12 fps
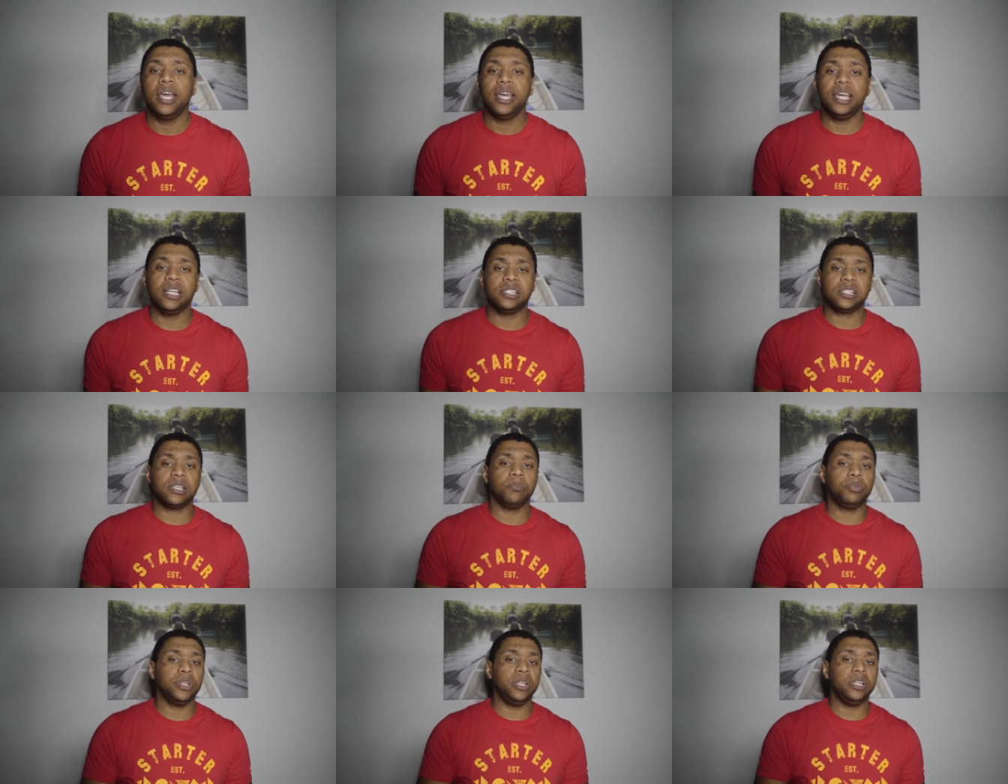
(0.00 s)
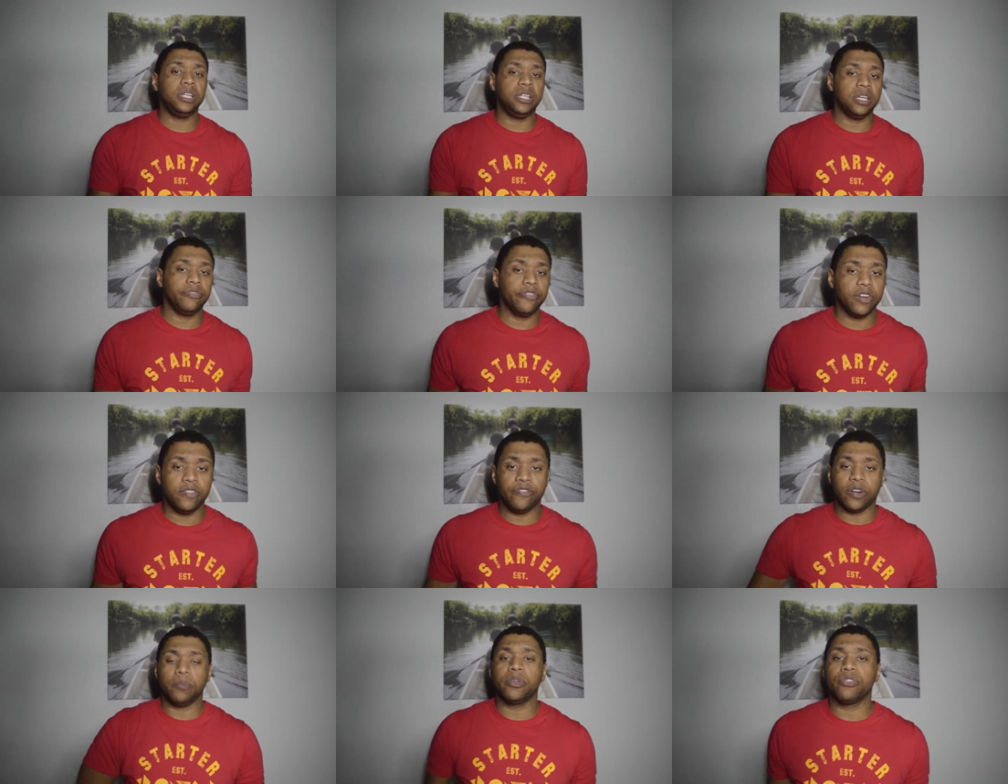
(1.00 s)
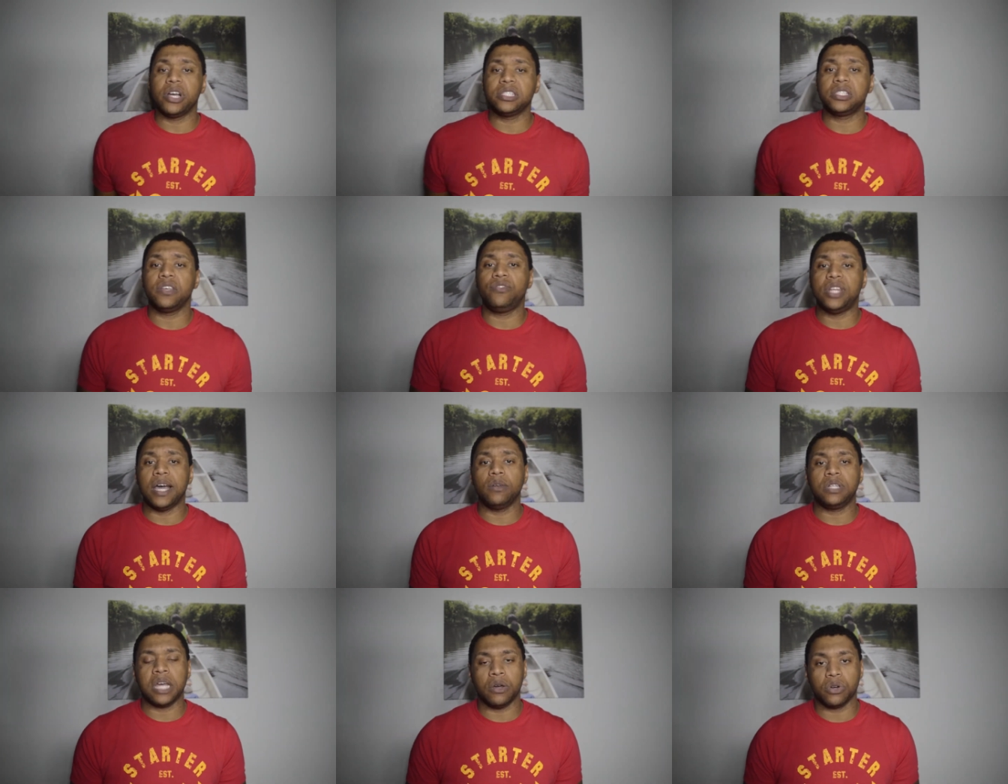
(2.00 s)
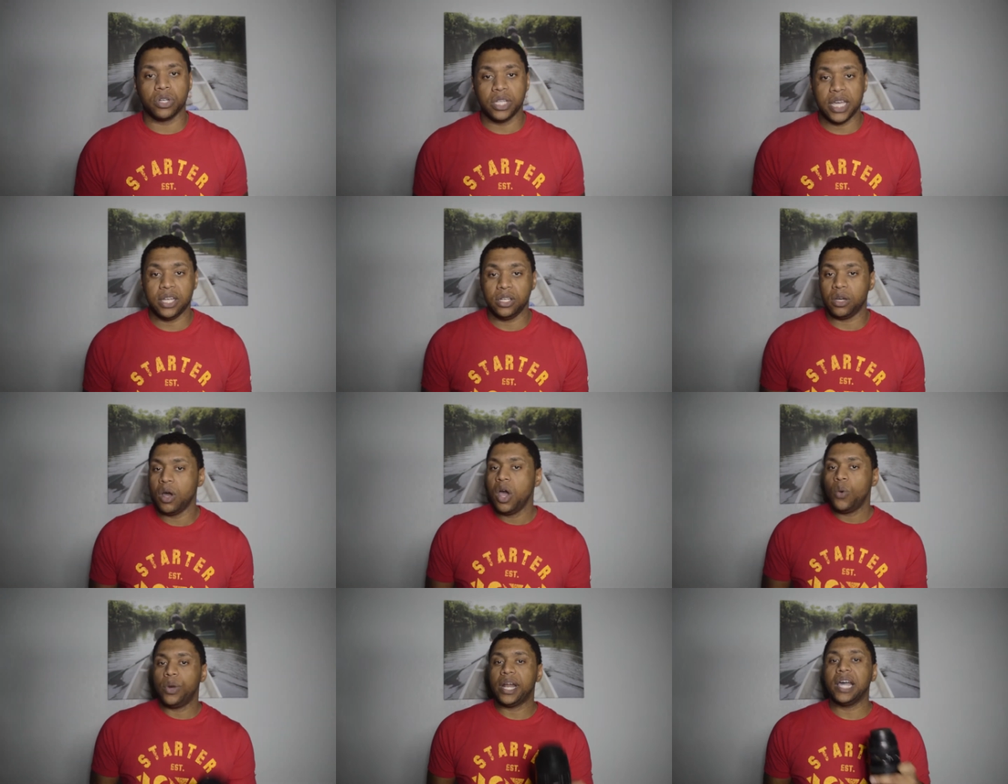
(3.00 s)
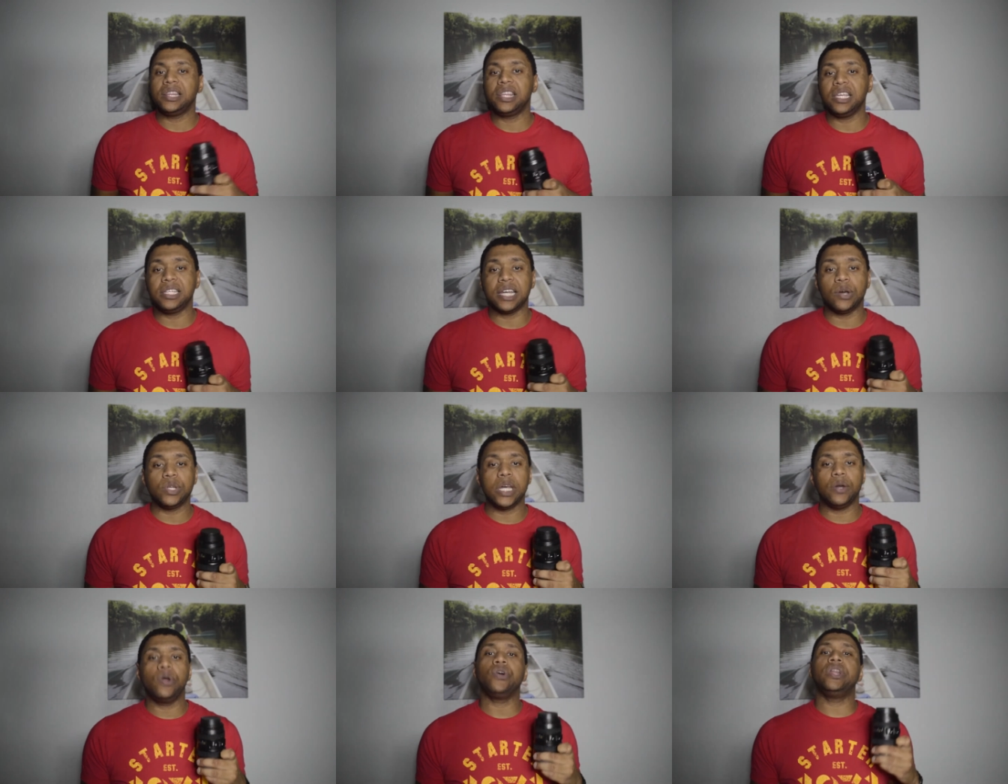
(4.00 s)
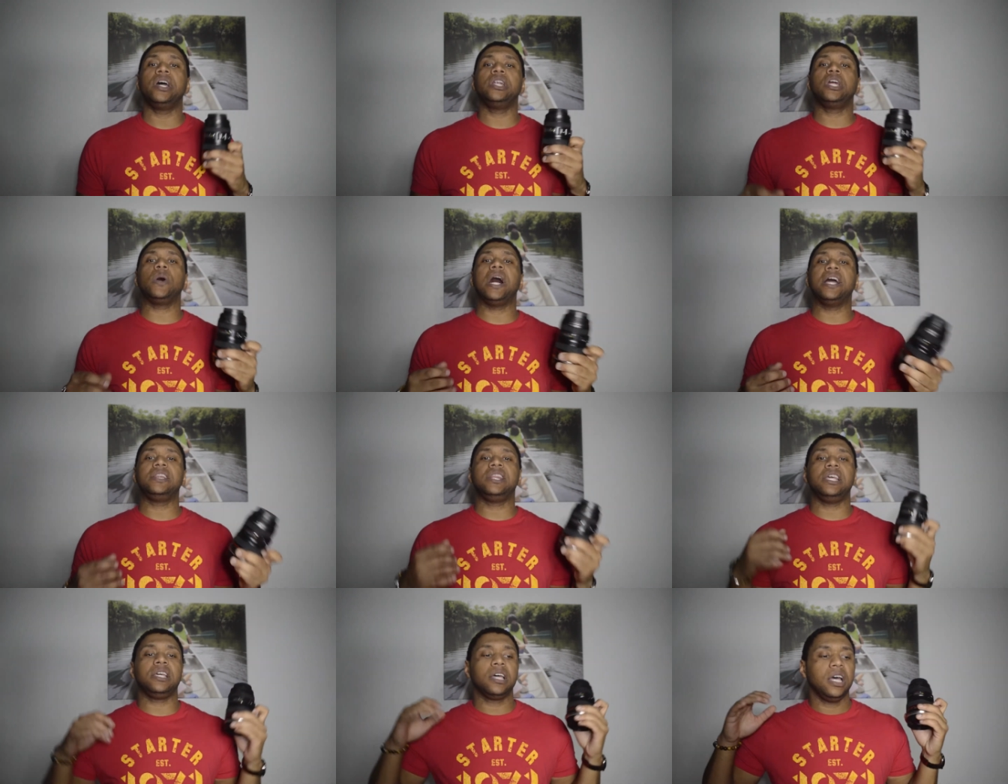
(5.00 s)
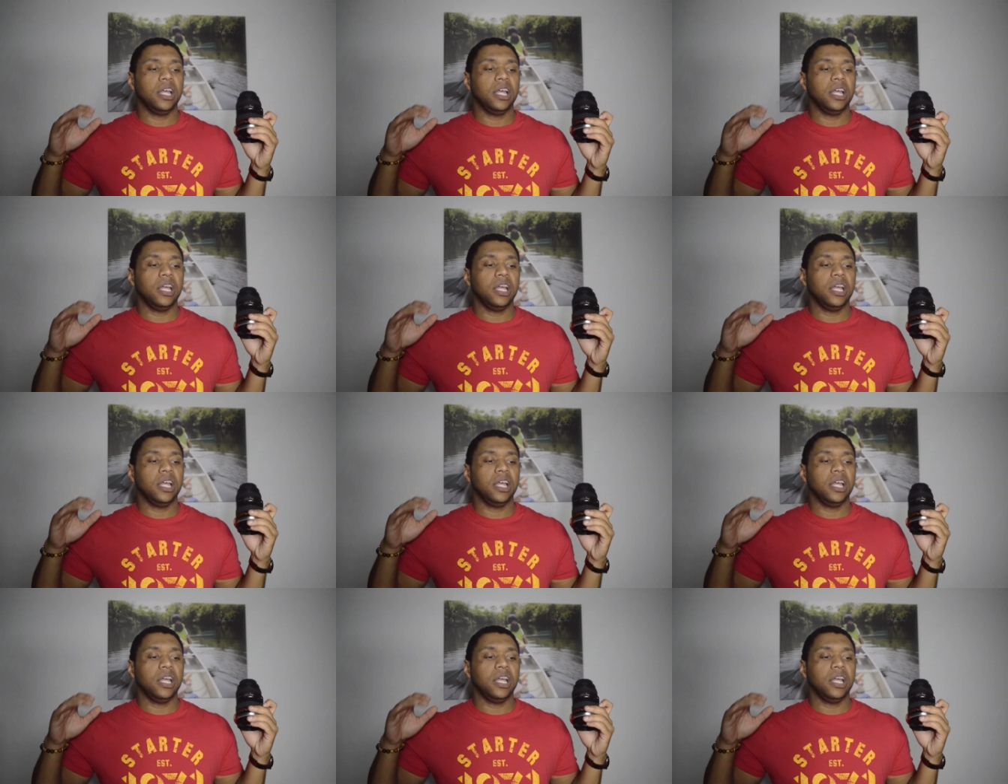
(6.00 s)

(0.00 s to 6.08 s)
It's completely different from the rest of downtown Orlando. When I think downtown Orlando, I think